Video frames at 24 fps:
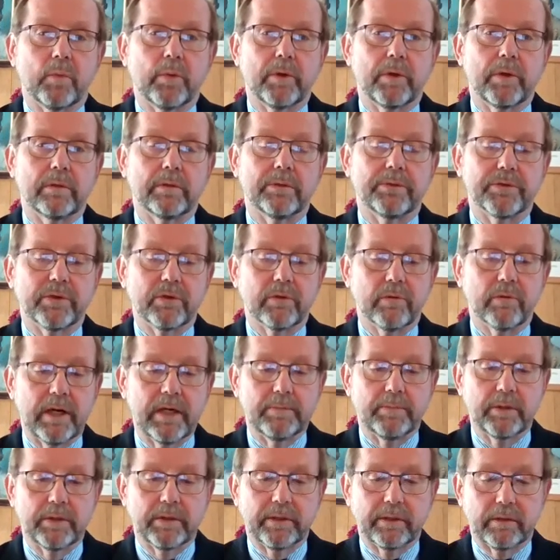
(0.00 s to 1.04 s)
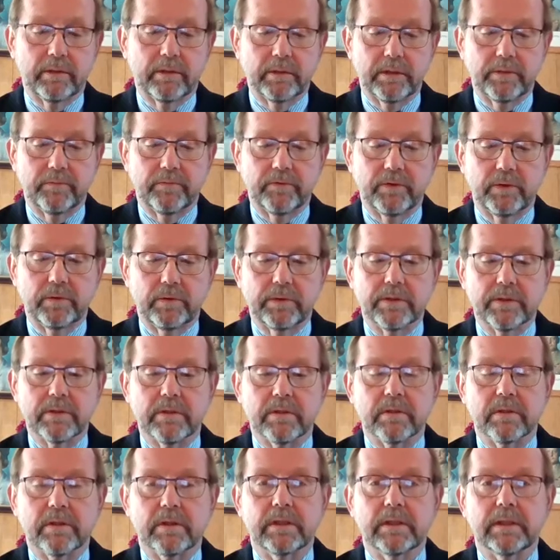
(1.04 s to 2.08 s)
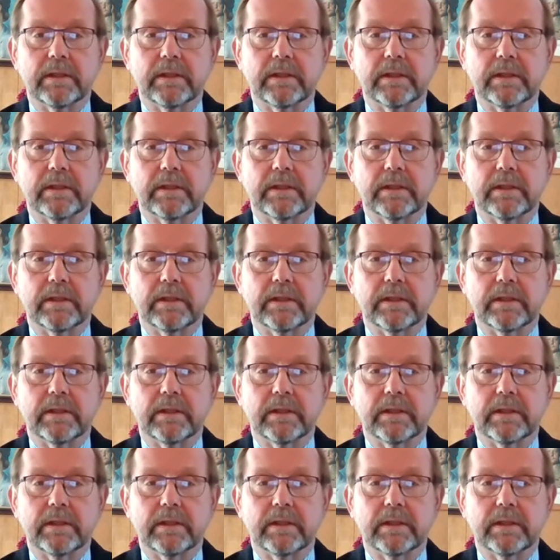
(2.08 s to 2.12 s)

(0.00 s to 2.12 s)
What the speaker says: wields great political influence